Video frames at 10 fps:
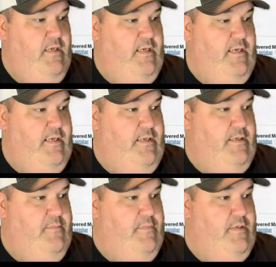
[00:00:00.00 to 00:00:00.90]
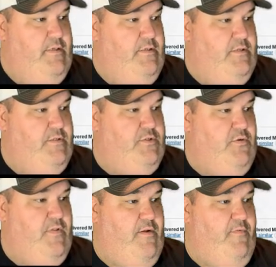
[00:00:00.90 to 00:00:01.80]
Um,
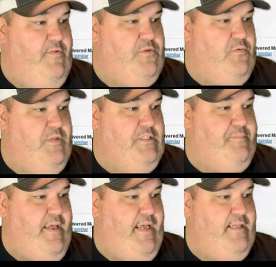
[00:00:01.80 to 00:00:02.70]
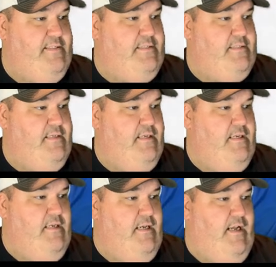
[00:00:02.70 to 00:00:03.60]
so then we sold these pants
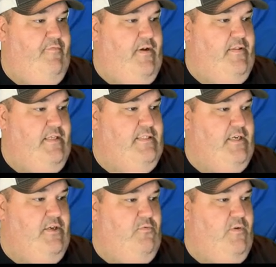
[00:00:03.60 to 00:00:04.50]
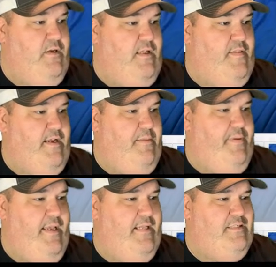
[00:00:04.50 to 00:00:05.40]
I found these at Goodwill. I think I
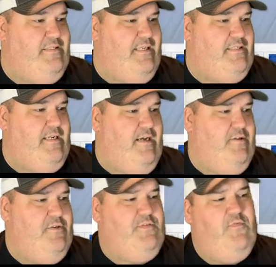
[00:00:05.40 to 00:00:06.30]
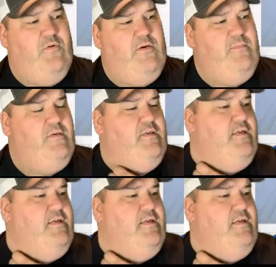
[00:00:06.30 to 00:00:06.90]
paid $6 for them.